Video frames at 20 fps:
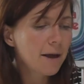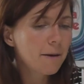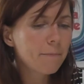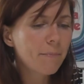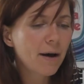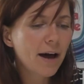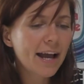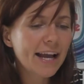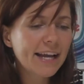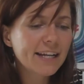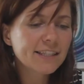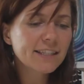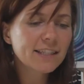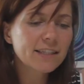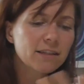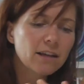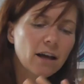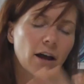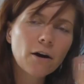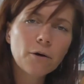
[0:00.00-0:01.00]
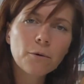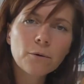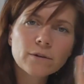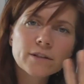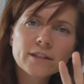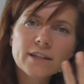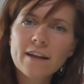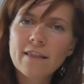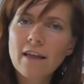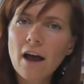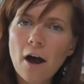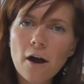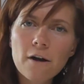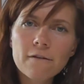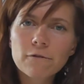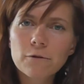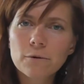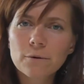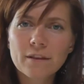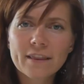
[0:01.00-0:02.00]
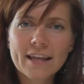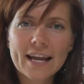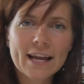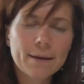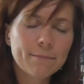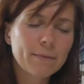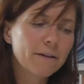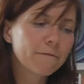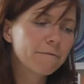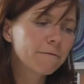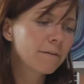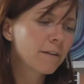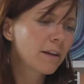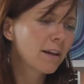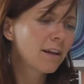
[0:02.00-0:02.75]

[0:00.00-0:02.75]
But it's also the overall theme of,